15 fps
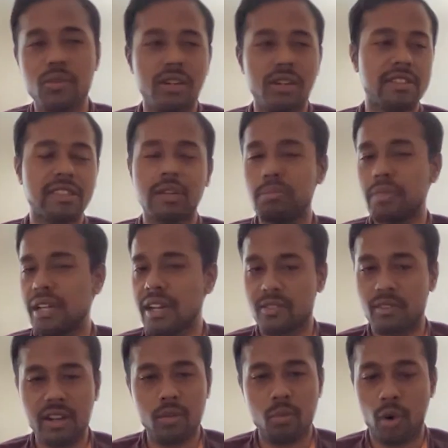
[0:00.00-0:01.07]
You can submit
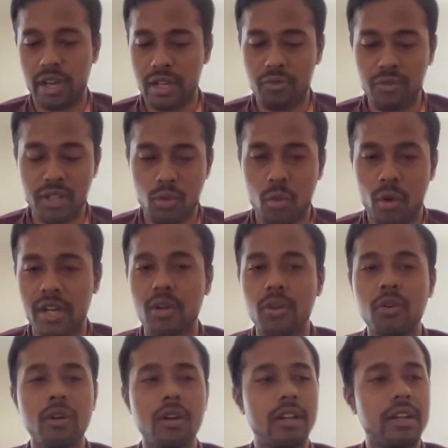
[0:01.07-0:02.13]
literally whatever you want to,